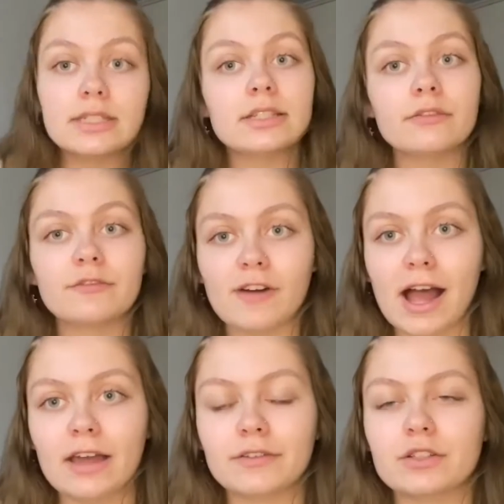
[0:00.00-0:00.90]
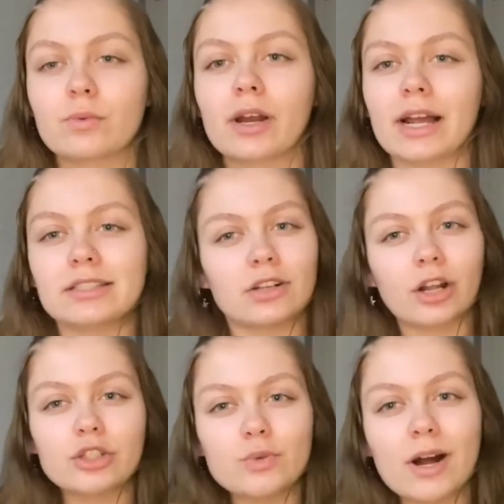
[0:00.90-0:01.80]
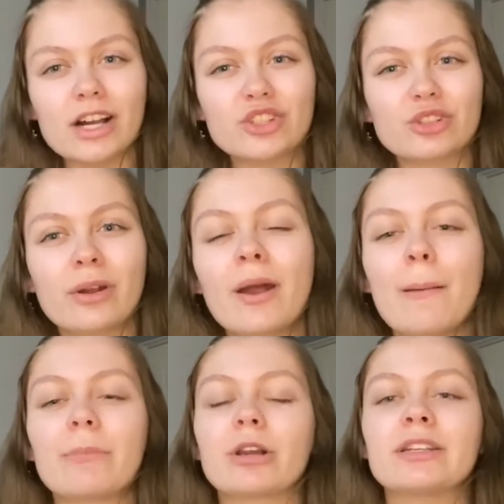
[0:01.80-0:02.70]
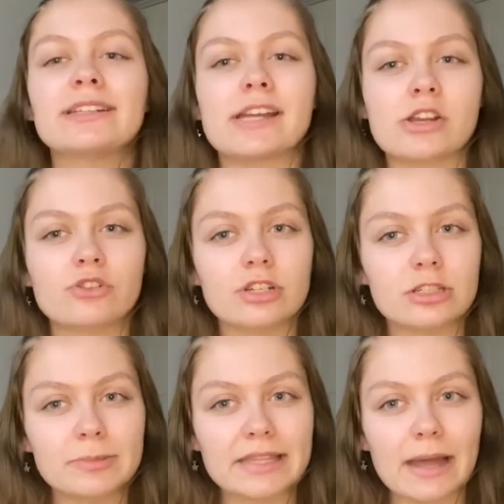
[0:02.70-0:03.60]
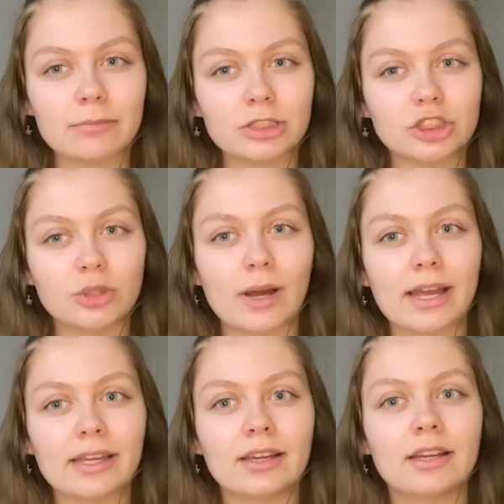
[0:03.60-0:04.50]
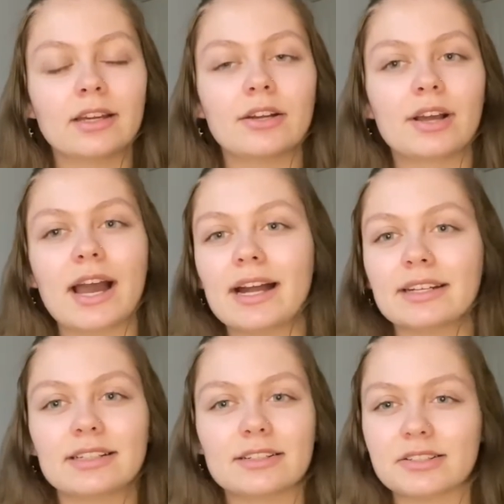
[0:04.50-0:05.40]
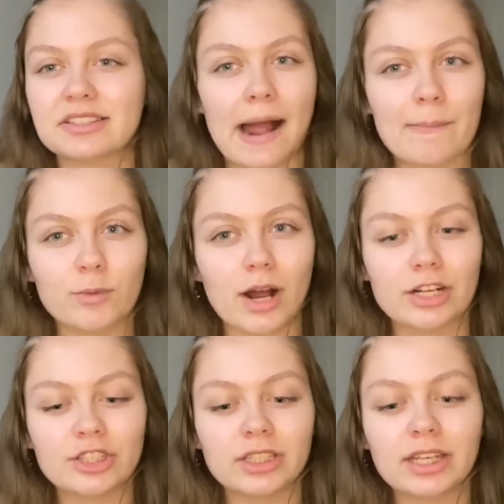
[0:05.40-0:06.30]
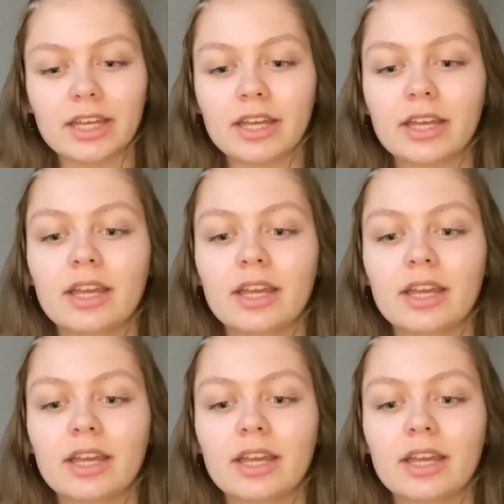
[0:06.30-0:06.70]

Season 5 is where I started to watch, but it didn't interest me that much, so I kind of just stopped watching it.